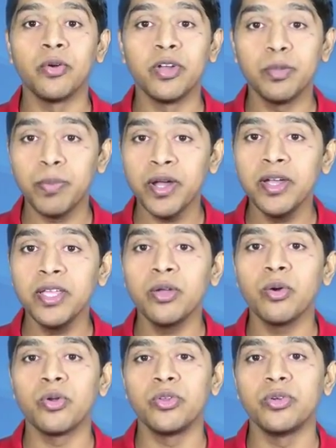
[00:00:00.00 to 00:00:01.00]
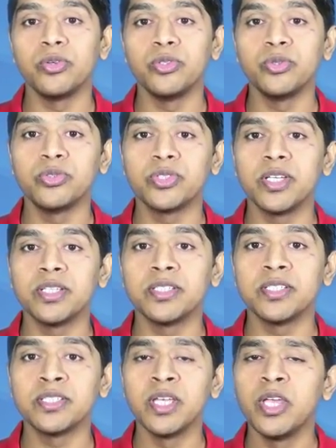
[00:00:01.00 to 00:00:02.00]
Now, depending on your use
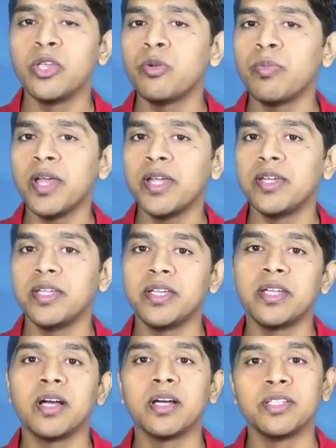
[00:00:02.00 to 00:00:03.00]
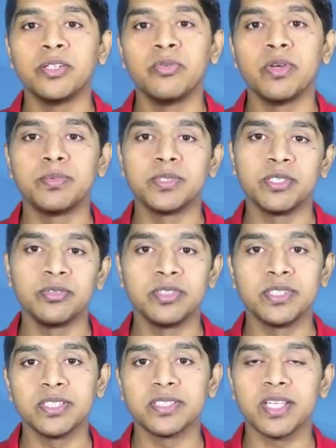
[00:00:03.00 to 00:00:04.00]
cases, you might need other web
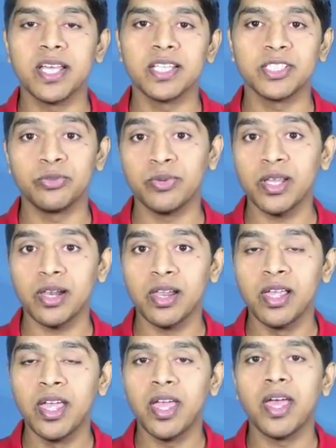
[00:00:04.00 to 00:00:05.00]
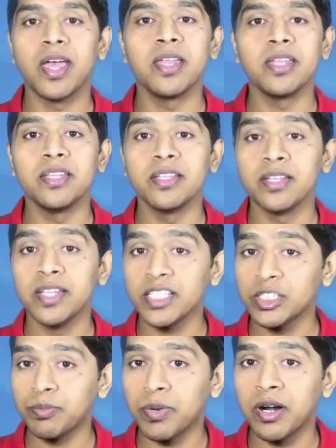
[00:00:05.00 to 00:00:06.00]
services as well. And in the
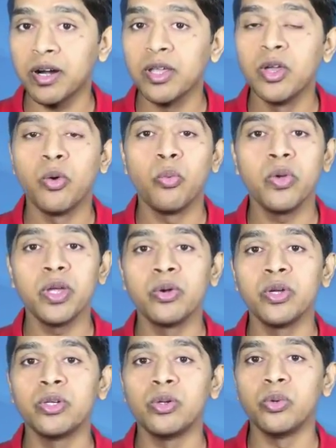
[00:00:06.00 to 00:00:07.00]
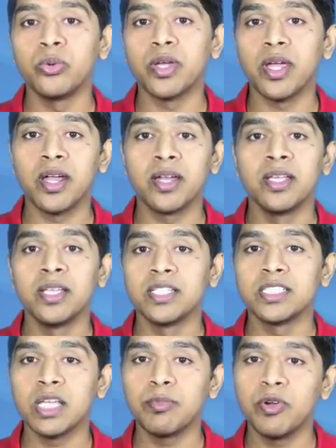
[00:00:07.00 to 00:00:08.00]
next part, we're going to look at
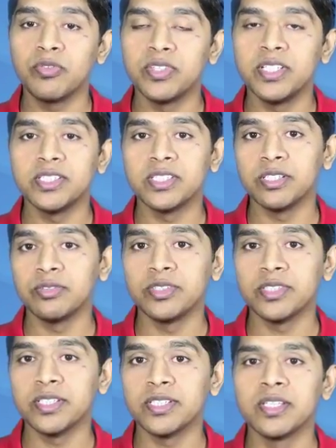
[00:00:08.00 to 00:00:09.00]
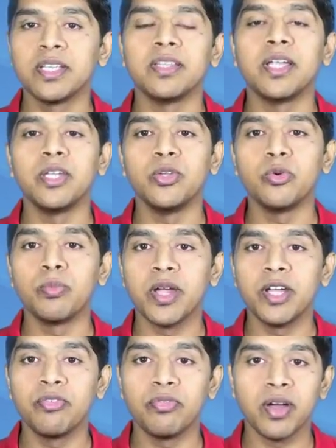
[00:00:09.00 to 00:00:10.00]
some of these services that you
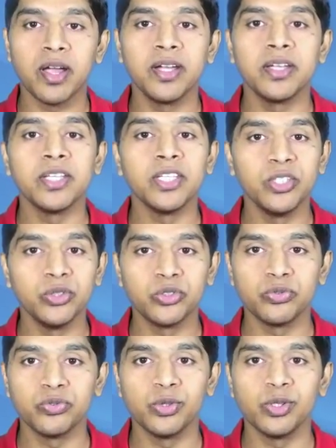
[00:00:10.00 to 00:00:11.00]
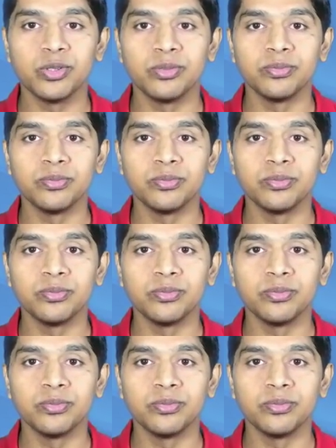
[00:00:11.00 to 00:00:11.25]
might find useful.